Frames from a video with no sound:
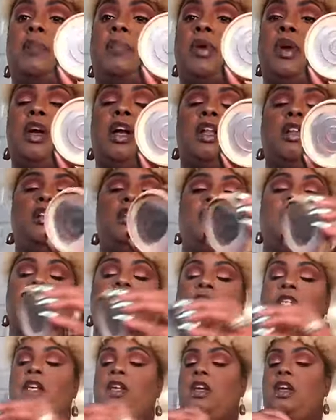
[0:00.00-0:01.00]

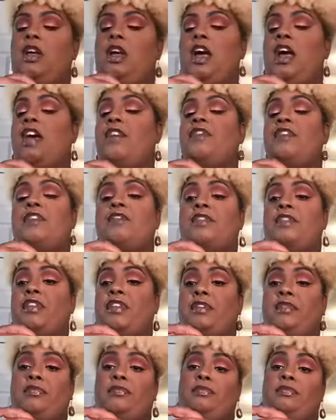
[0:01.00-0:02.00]
colors. I have
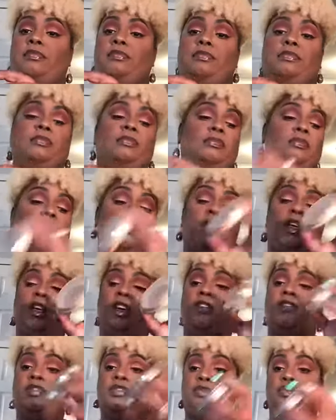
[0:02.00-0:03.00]
everything.
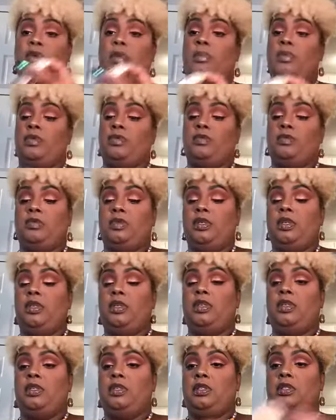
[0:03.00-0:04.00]
It's Rimmel.
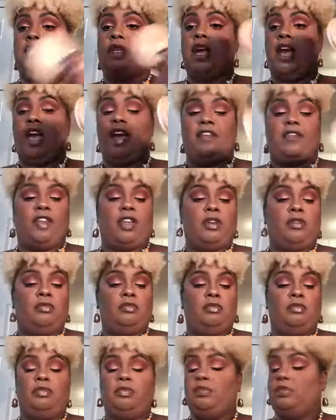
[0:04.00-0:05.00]
I have it.
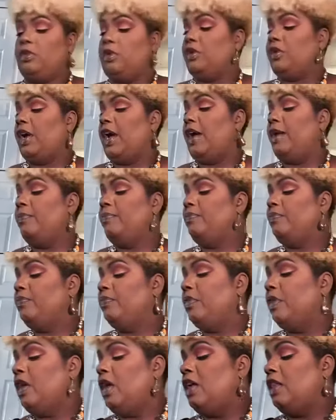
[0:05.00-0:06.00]
Okay.
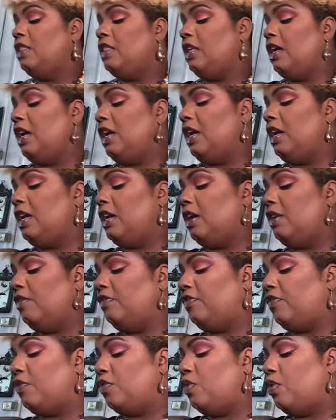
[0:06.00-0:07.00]
Then
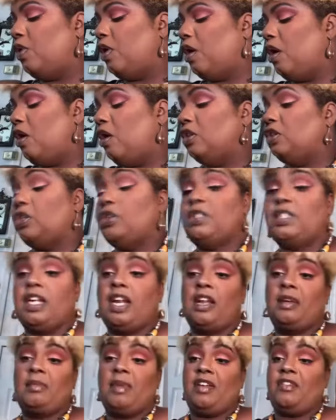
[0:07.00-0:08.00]
for also
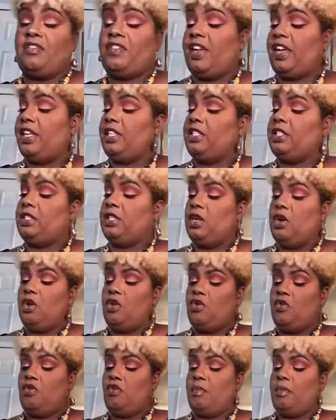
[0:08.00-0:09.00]
setting my face
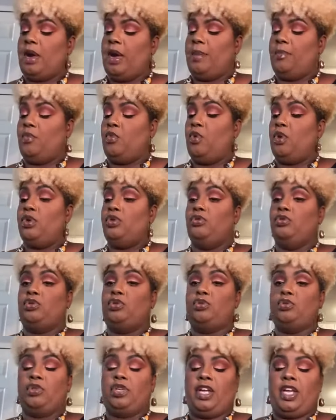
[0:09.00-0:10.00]
on my more
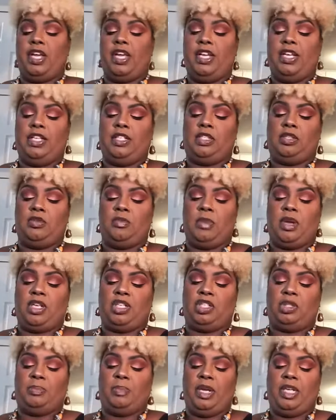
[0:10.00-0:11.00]
neutral days, on my
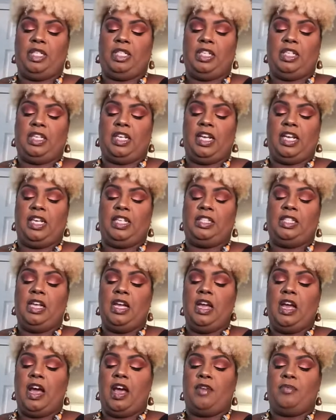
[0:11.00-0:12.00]
just basic days,
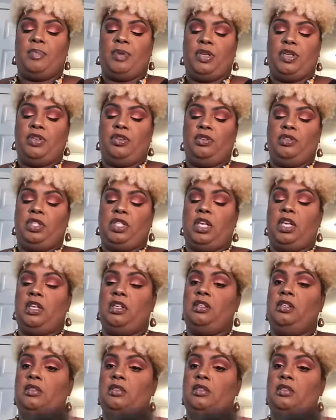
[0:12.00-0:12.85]
I've been using